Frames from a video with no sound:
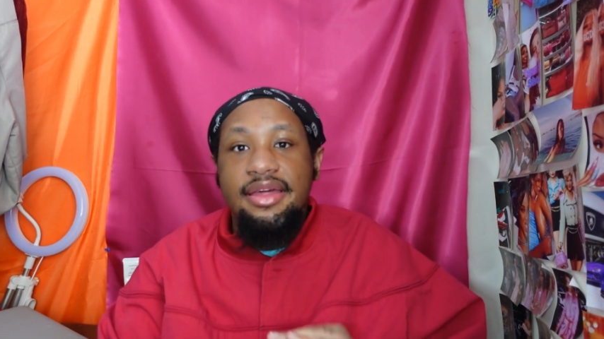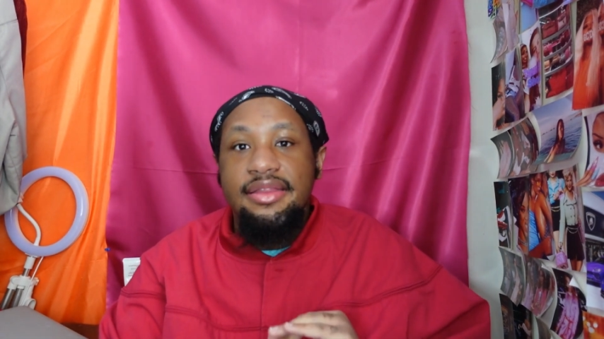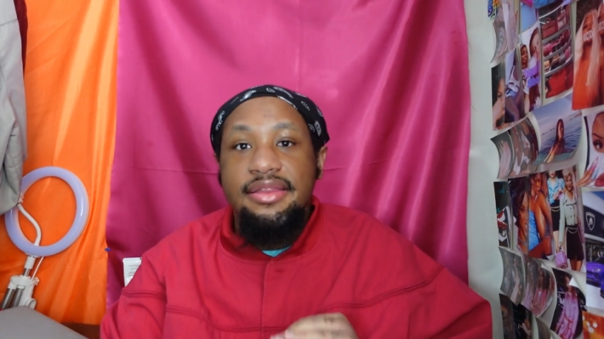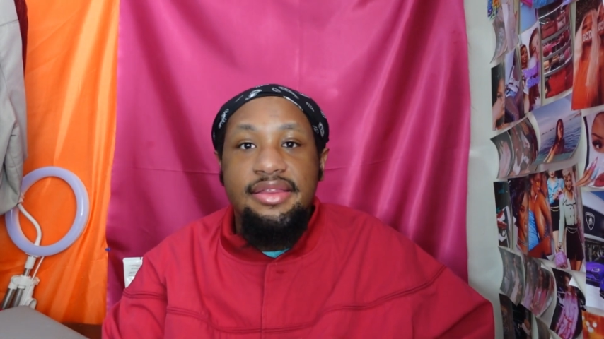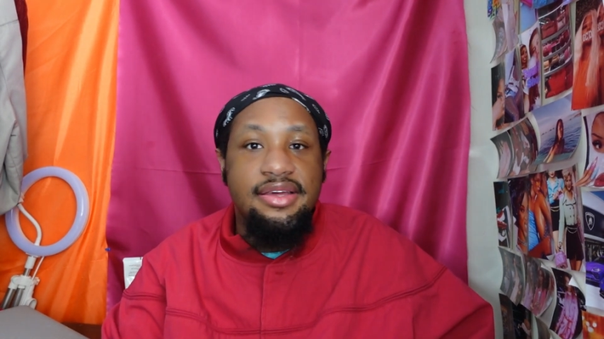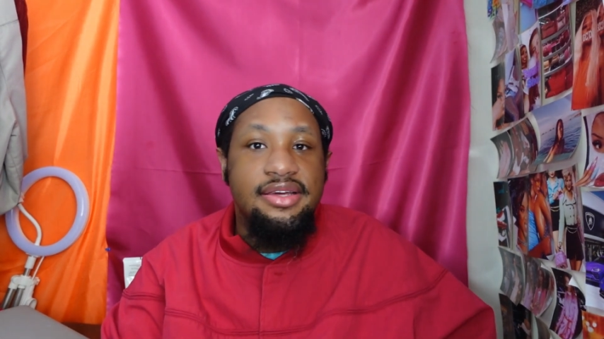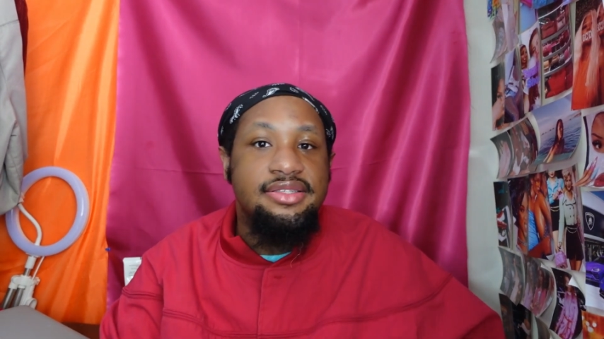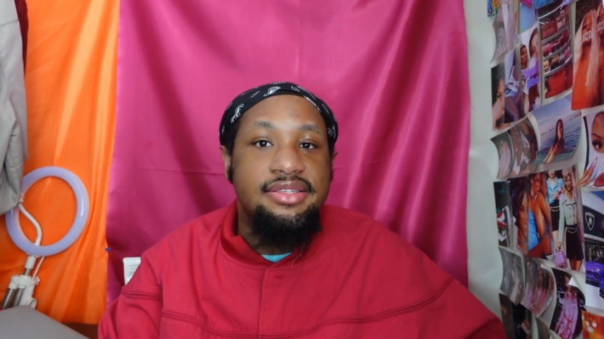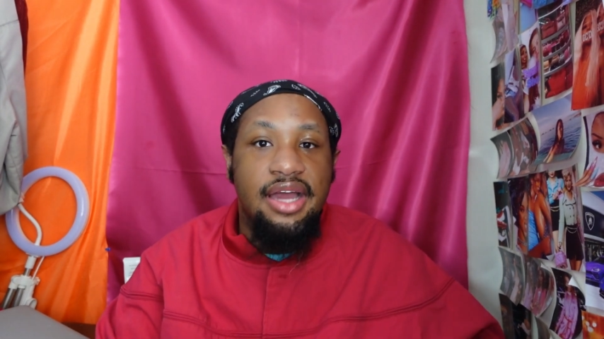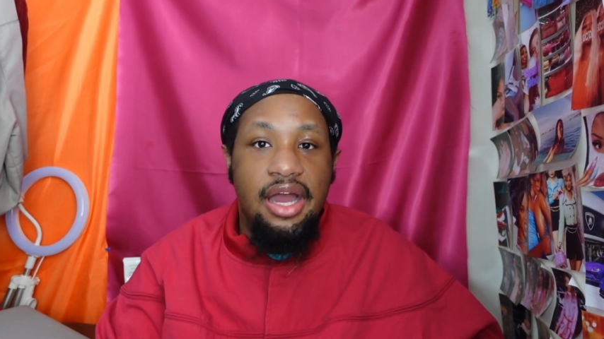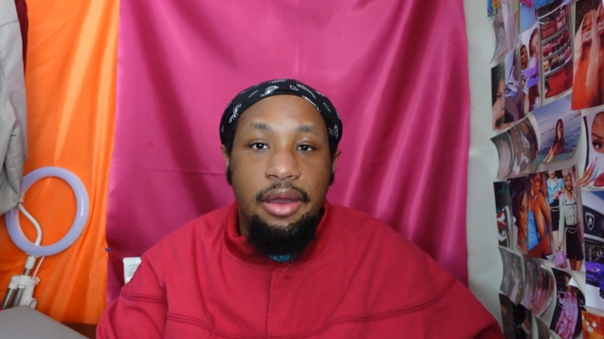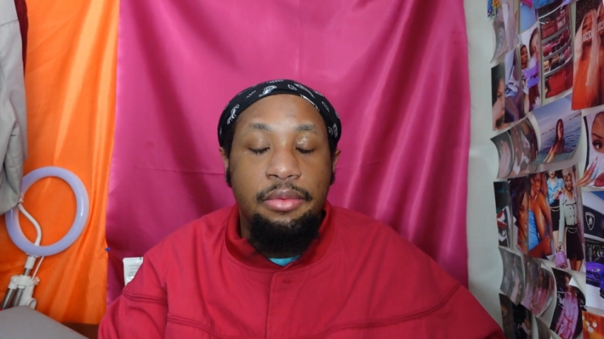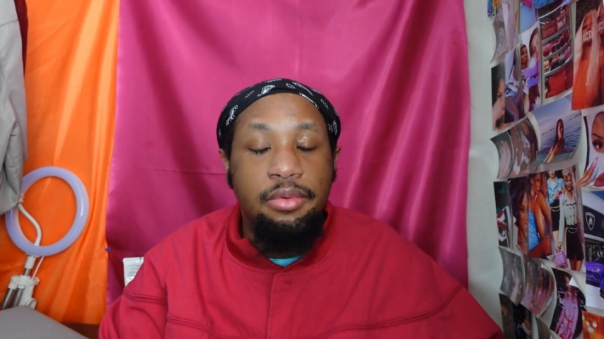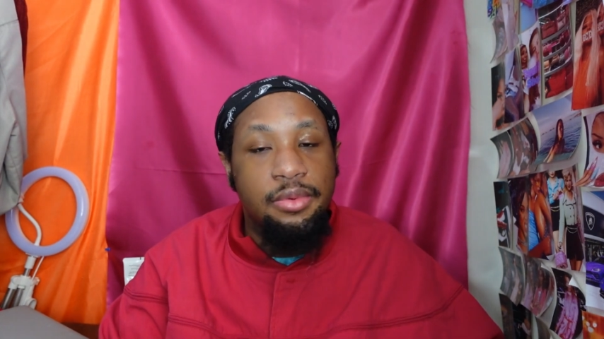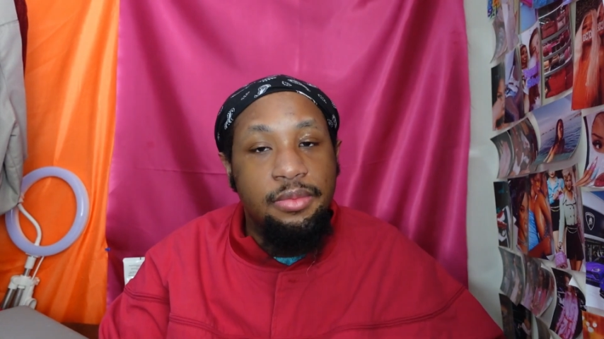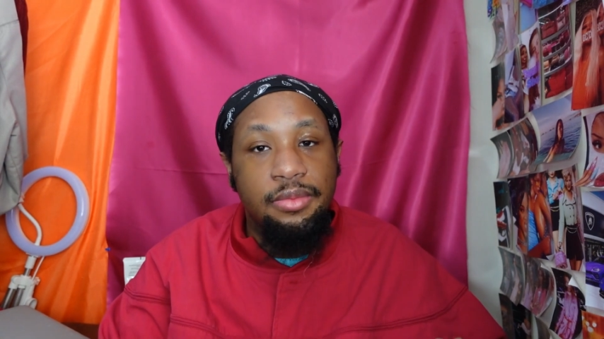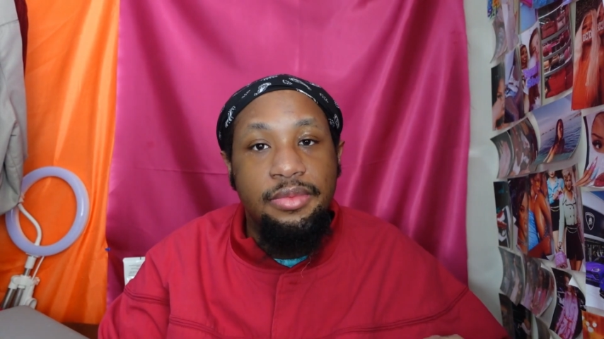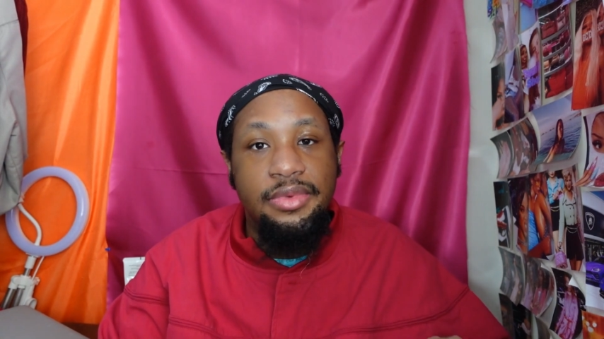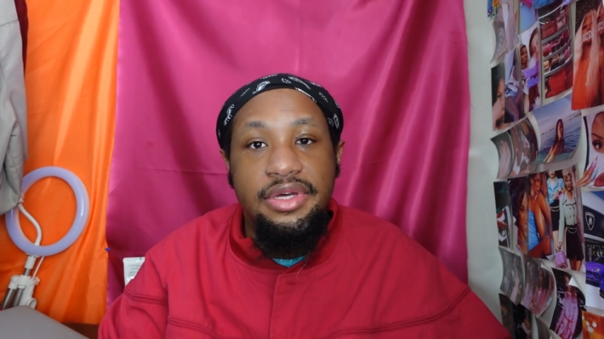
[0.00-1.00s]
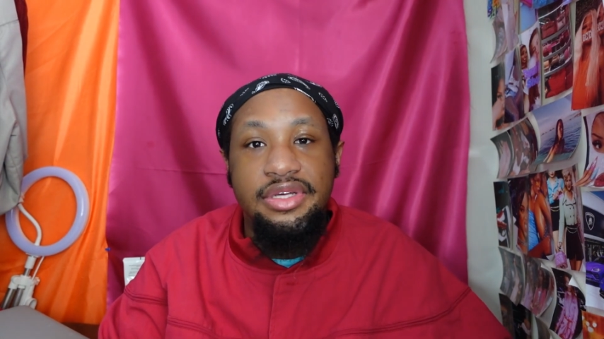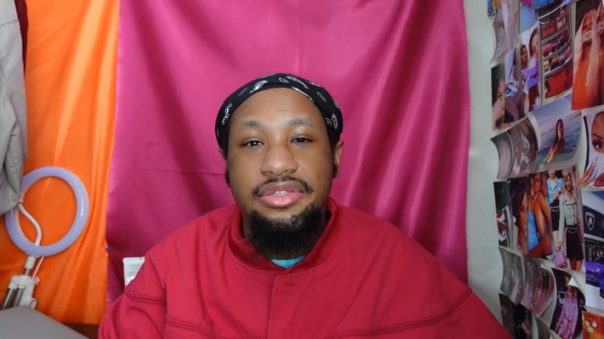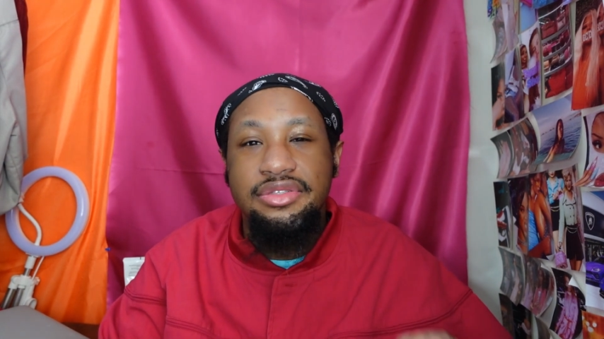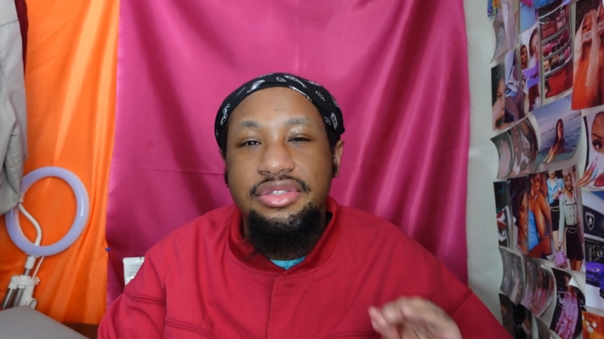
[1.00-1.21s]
This album is